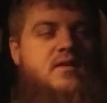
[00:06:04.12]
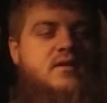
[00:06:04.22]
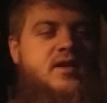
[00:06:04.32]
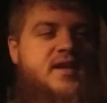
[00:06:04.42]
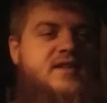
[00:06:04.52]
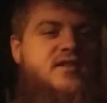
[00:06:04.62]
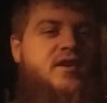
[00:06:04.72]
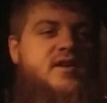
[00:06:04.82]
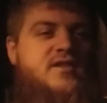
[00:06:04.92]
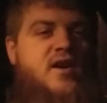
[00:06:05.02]
It tastes
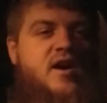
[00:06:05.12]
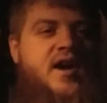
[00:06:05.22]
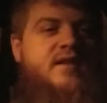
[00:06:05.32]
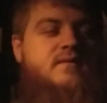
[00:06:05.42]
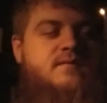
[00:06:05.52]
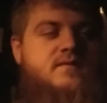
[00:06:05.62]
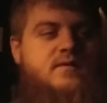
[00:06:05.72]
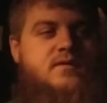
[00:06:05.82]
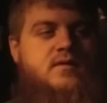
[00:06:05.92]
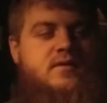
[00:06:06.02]
good. It's all right,
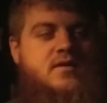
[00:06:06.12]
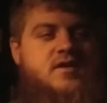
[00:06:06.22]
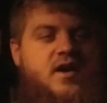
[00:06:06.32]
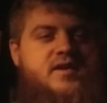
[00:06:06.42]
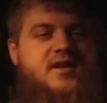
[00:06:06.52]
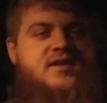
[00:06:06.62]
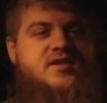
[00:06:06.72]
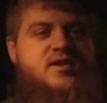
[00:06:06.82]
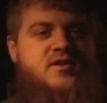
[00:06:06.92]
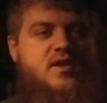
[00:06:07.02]
as long as it's
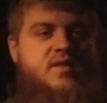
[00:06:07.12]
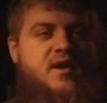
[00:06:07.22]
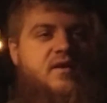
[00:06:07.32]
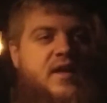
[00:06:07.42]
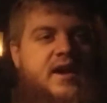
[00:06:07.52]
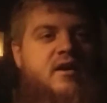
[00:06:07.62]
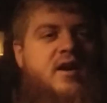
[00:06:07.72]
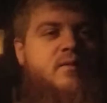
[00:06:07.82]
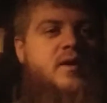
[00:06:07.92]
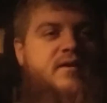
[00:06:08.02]
just a thin layer
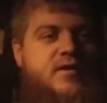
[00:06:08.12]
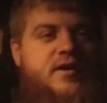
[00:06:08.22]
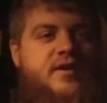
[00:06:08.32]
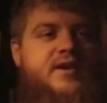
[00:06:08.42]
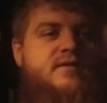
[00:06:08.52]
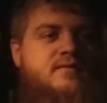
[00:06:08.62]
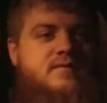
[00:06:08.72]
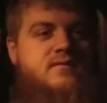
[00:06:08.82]
on whatever you're eating.